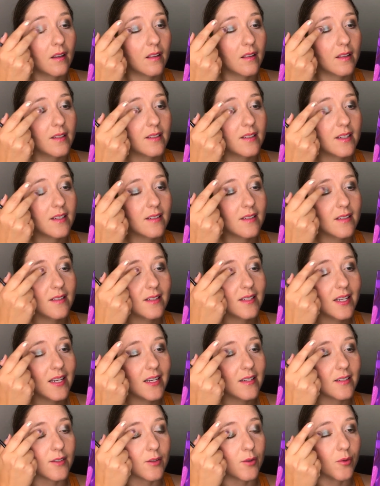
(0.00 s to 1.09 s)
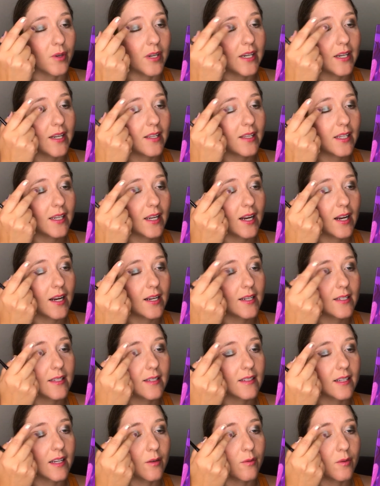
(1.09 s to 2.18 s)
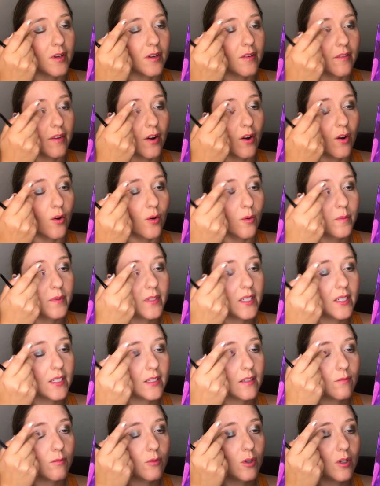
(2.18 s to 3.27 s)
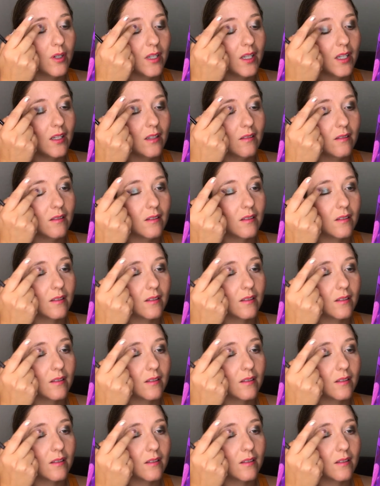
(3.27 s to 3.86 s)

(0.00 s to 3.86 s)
This doesn't stay as green on the eyes as I would have hoped it would.